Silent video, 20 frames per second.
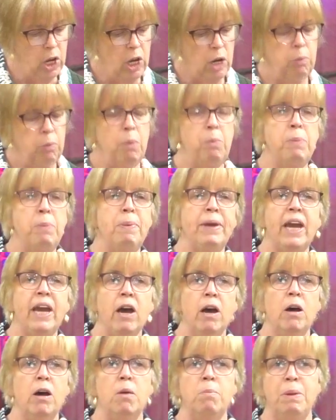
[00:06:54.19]
When we
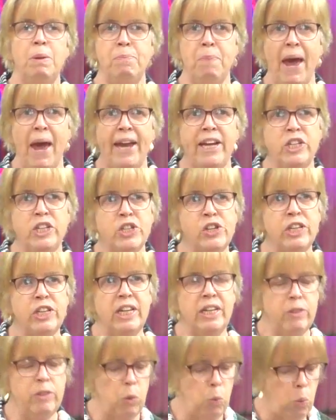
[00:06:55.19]
become impatient
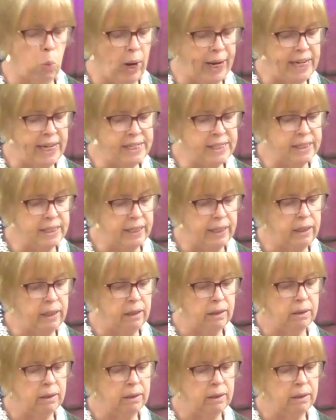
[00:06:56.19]
in the waiting,